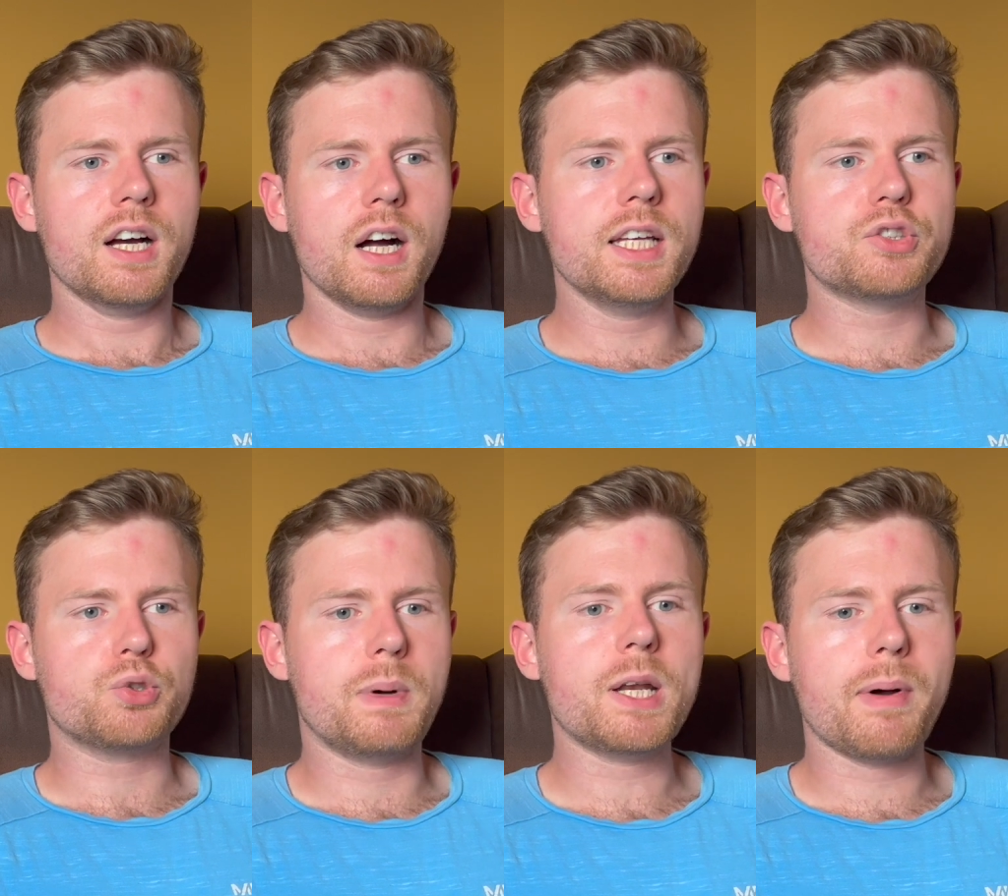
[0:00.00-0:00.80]
I literally
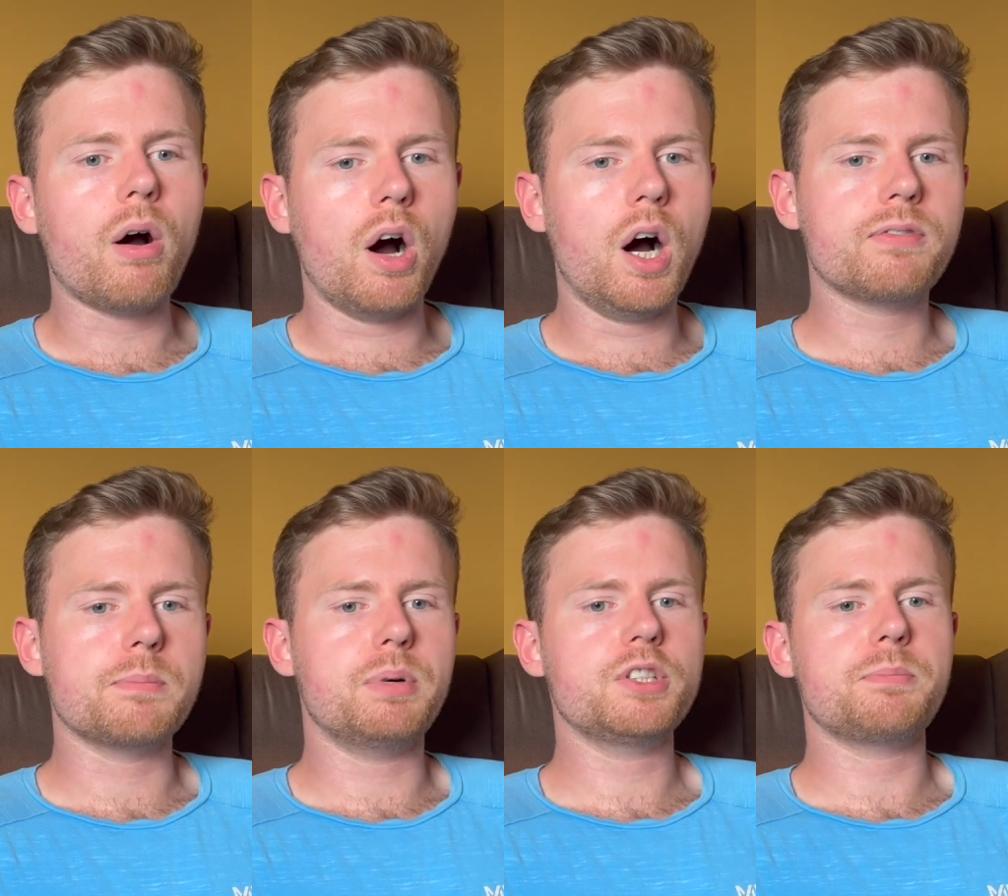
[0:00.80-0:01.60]
spent about half the
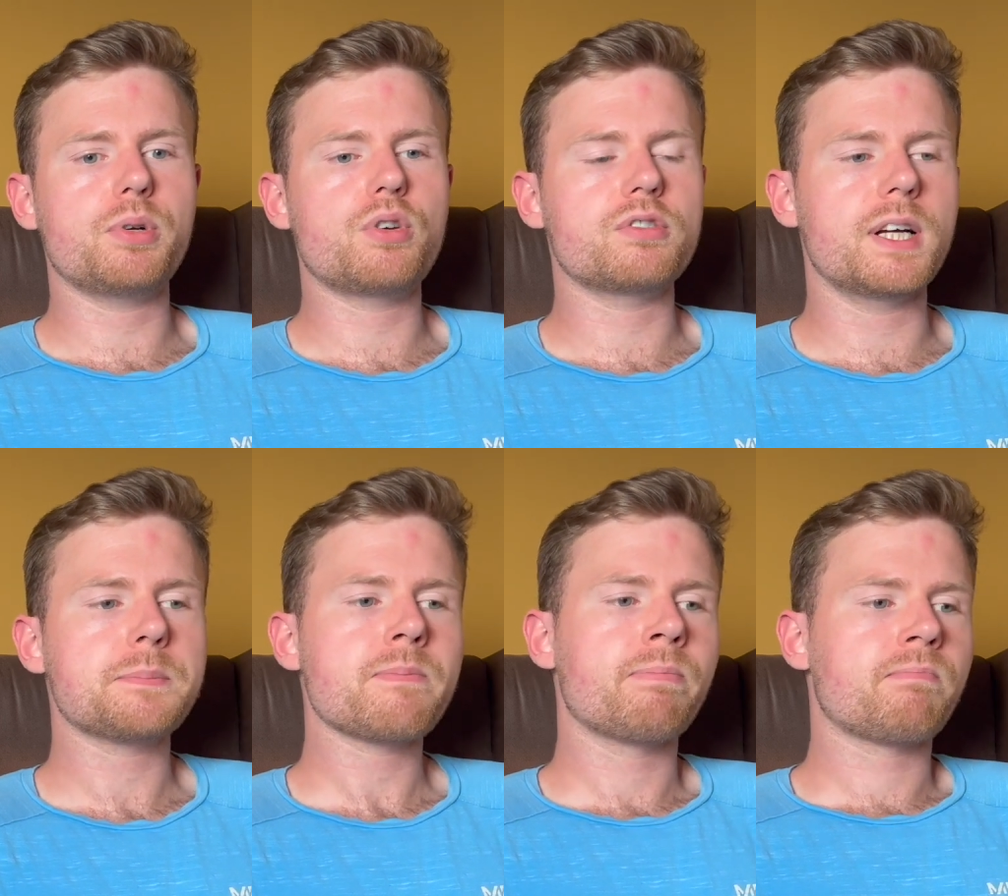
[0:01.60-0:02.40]
budget because like
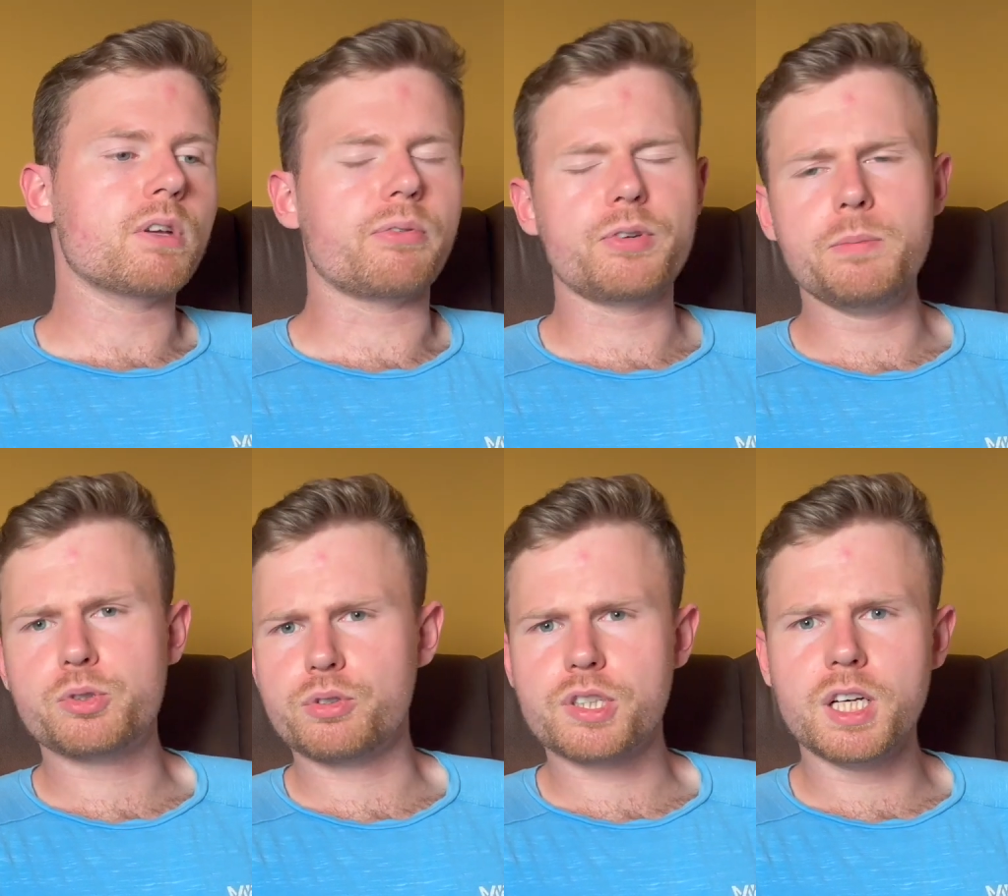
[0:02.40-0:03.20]
there were a few bits
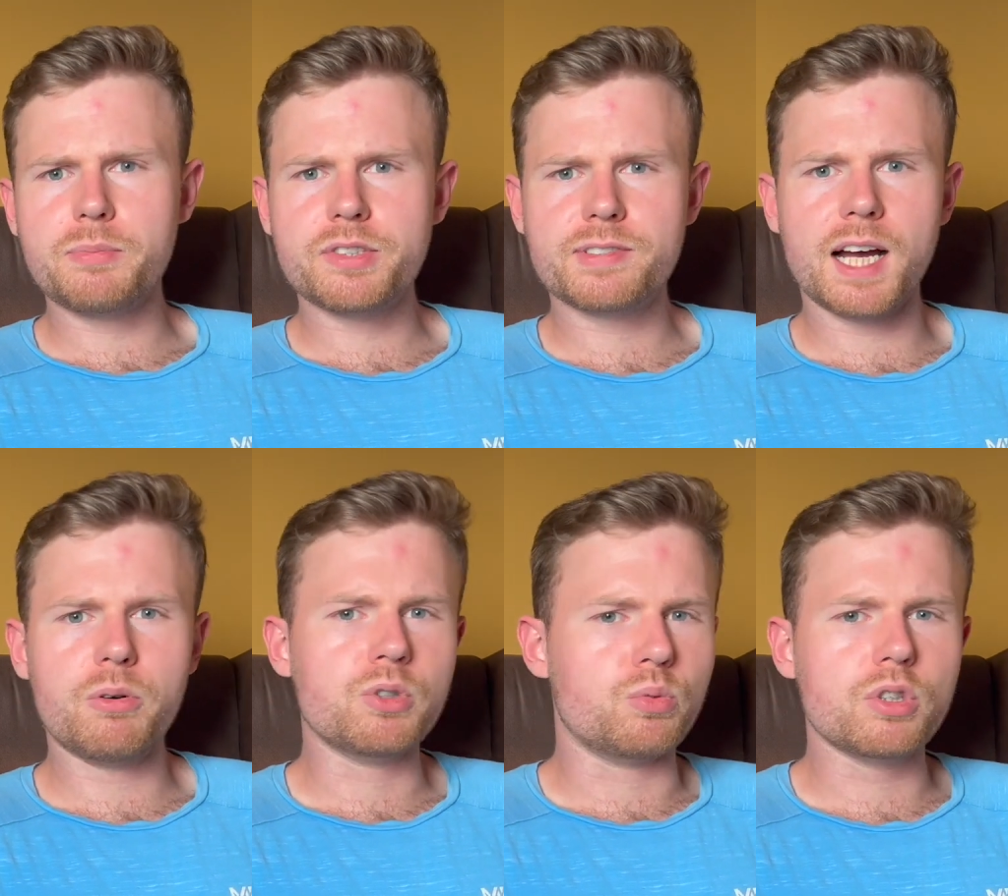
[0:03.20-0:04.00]
which I kind of missed out
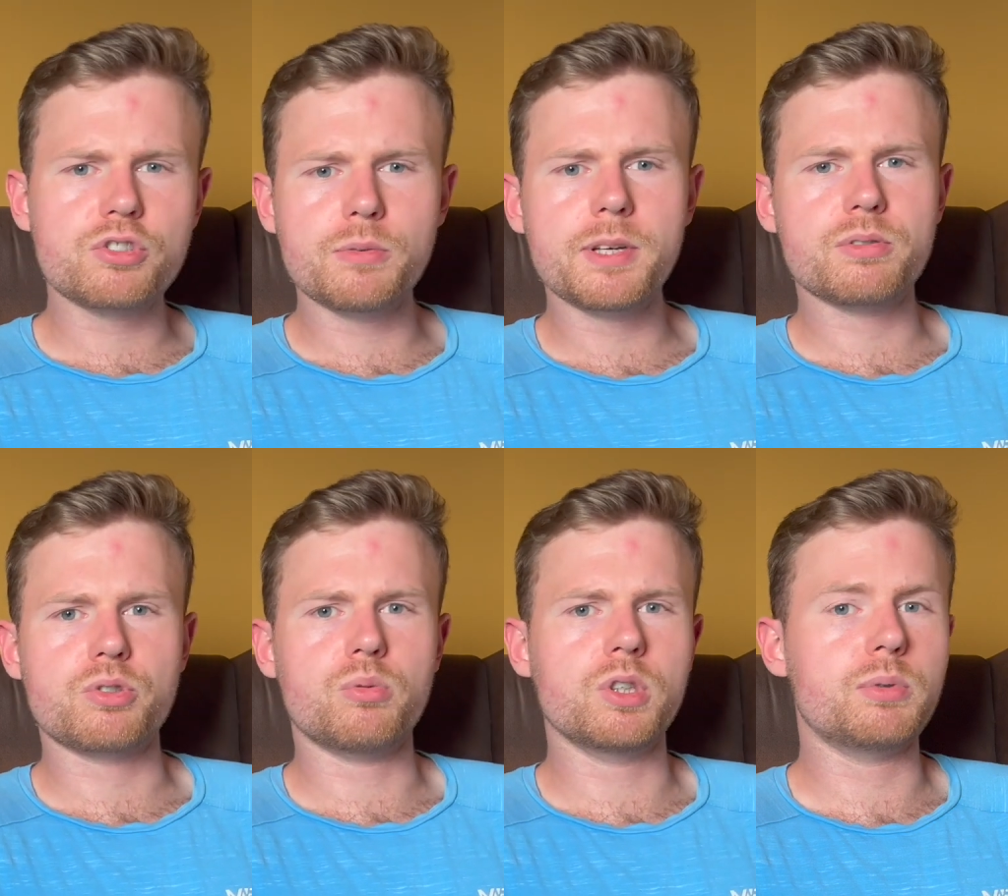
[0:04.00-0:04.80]
on, and one or two bits which
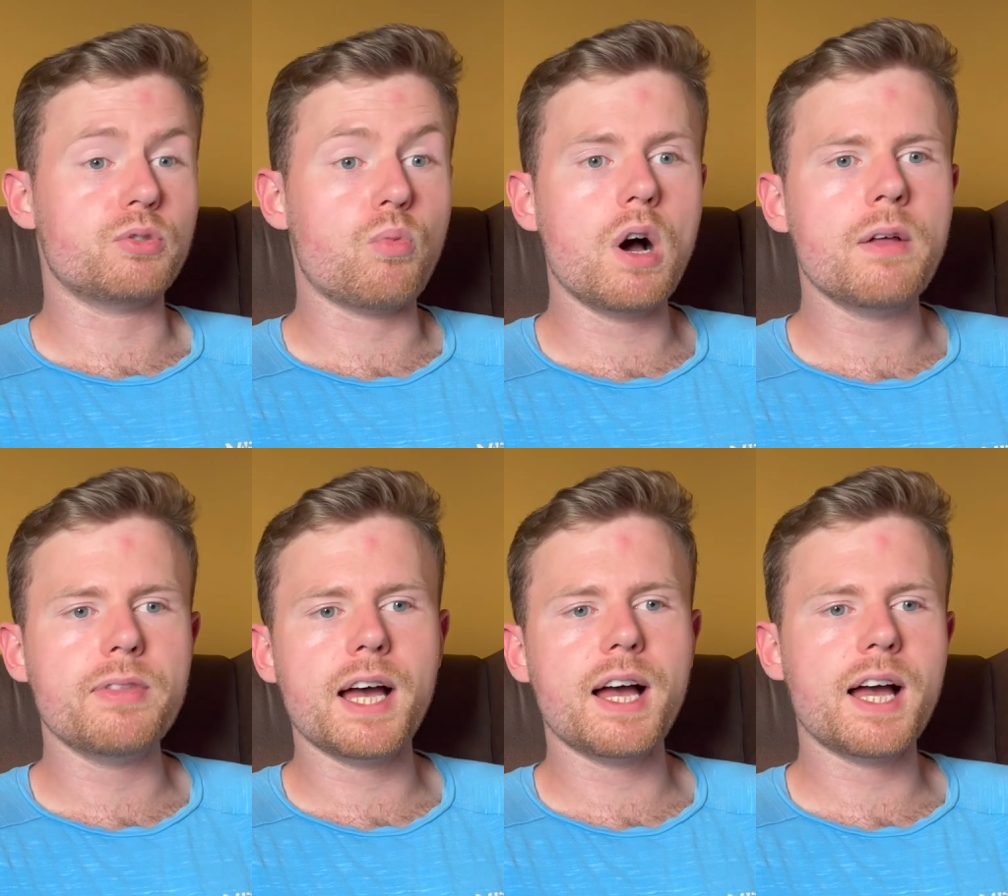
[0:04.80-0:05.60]
I wanted which weren't
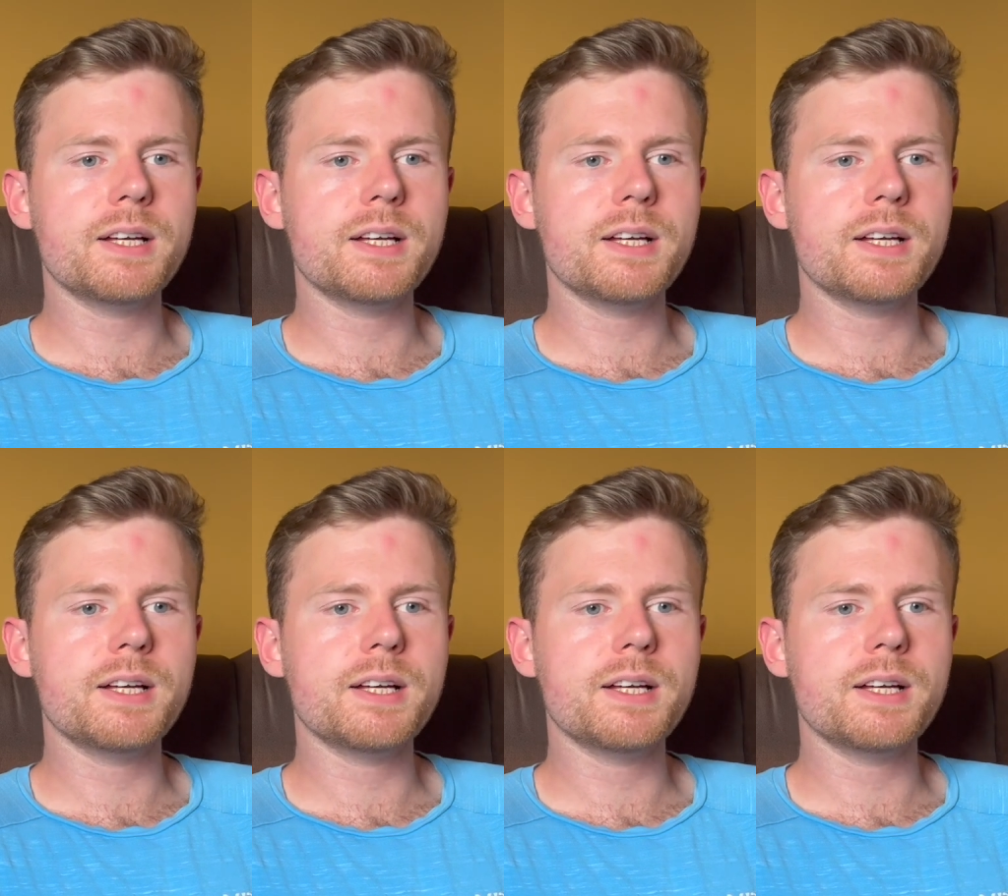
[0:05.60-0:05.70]
there.